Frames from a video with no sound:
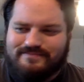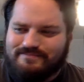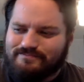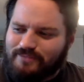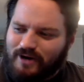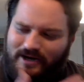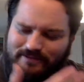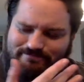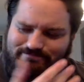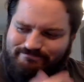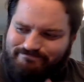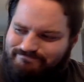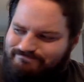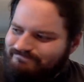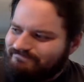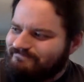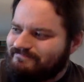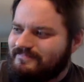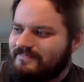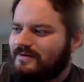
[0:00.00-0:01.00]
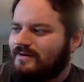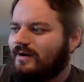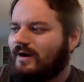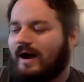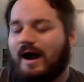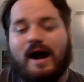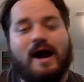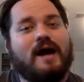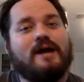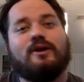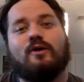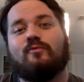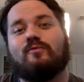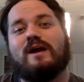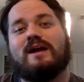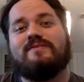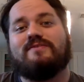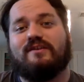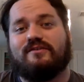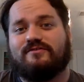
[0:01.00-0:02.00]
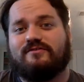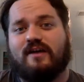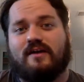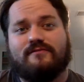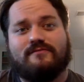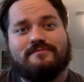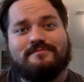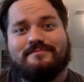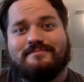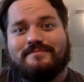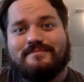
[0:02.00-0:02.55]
But I don't write this stuff.